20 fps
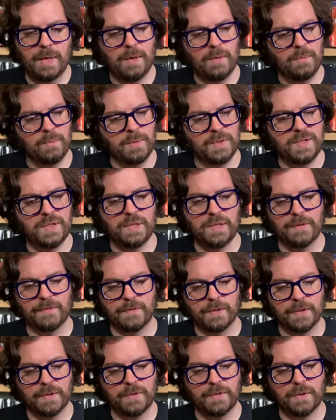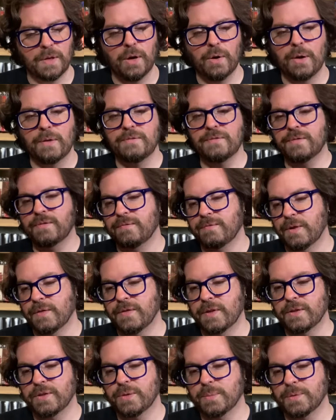What's the difference? Oh, a
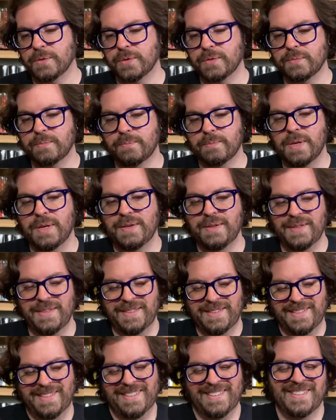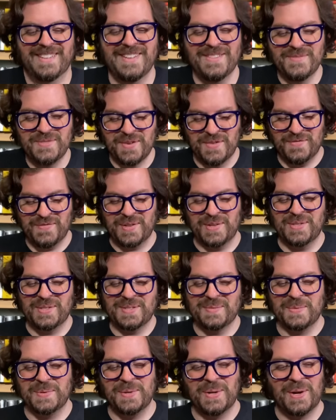reversible
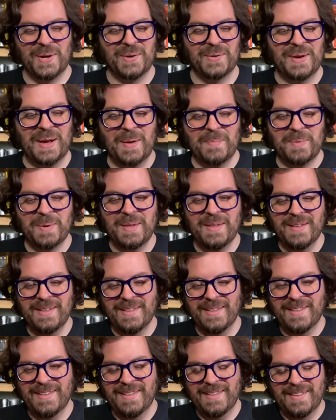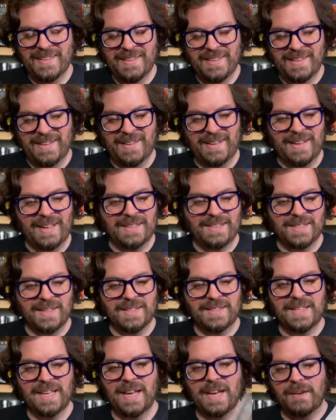art wrap. It
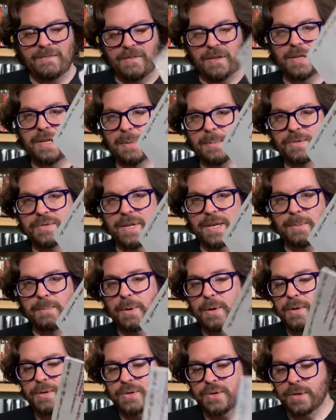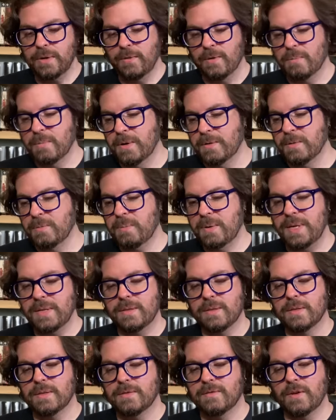does have the double-sided poster with both
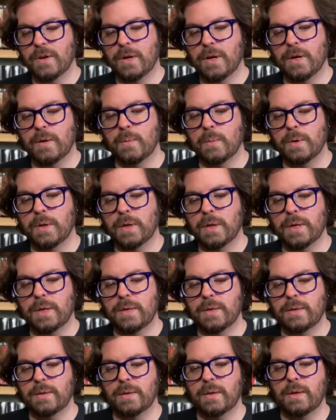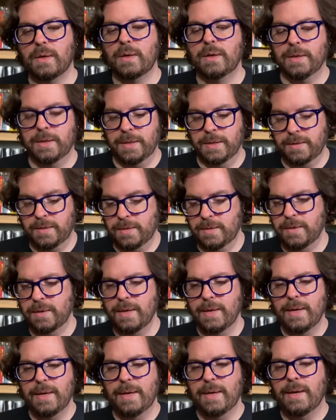pieces of artwork on it
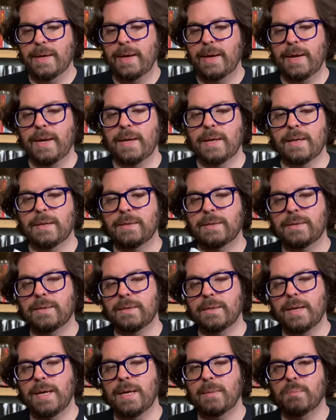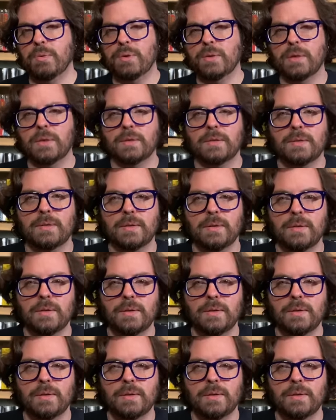and a booklet.